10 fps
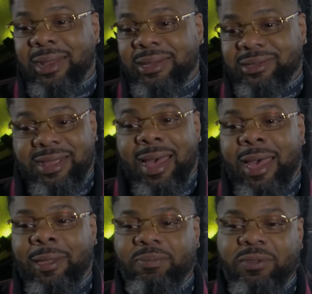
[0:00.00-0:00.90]
at the
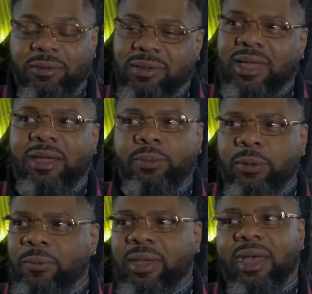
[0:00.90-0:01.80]
time. So he's like,
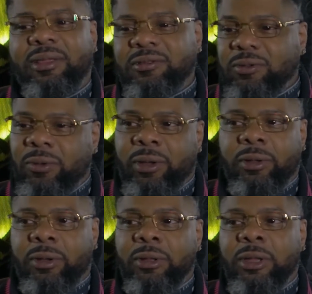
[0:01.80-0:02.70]
"Boom, we got this going
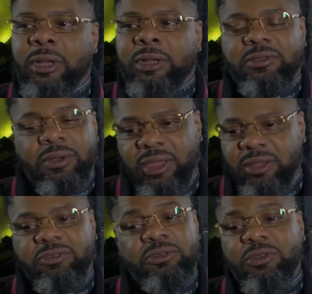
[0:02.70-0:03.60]
on." So he
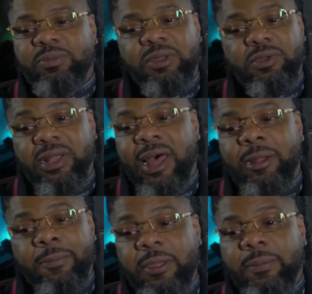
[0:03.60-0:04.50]
introduced me to a lot
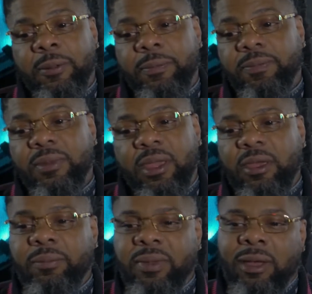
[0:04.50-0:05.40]
of people and
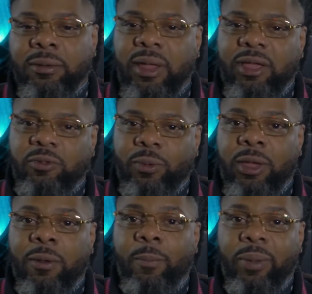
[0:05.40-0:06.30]
helped me out as
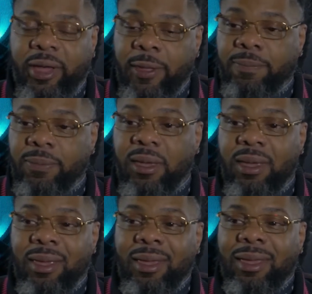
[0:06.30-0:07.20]
well. But
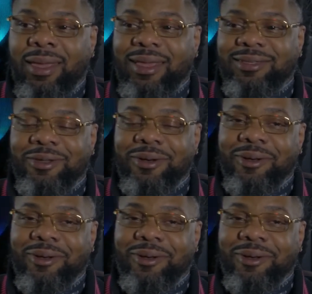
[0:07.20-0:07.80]
it's so